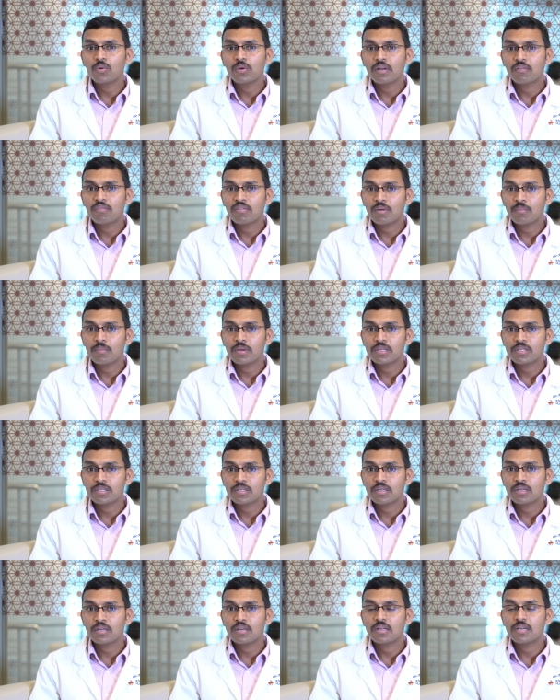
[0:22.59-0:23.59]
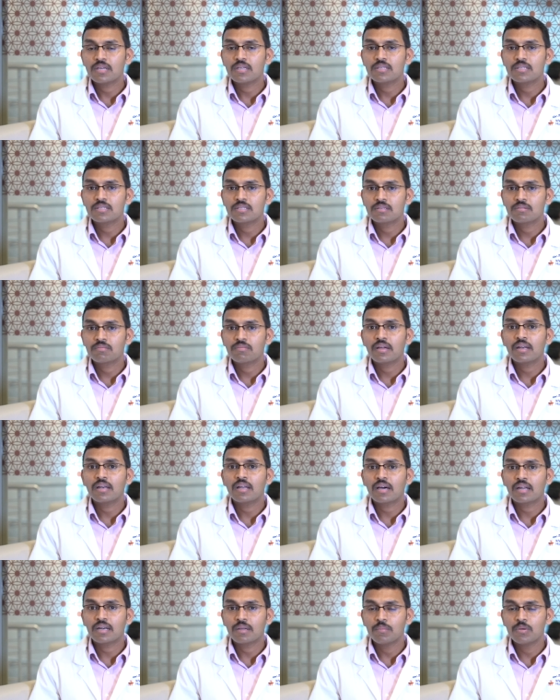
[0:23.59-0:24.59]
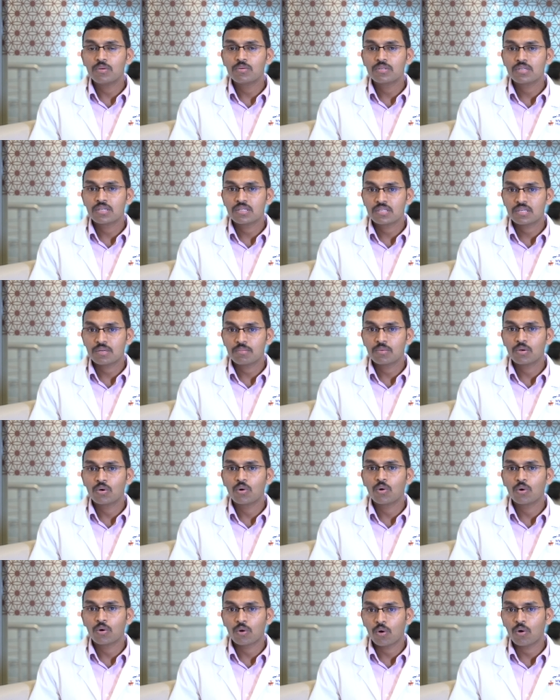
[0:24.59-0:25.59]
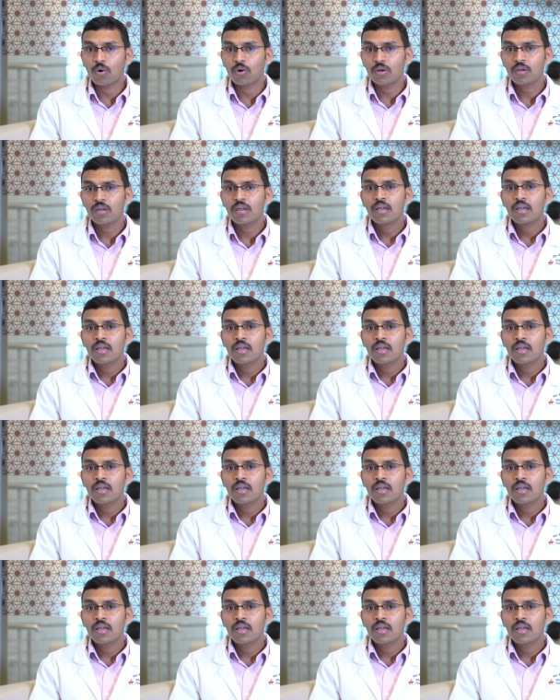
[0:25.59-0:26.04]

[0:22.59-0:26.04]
inflammation is when our immune system goes wrong.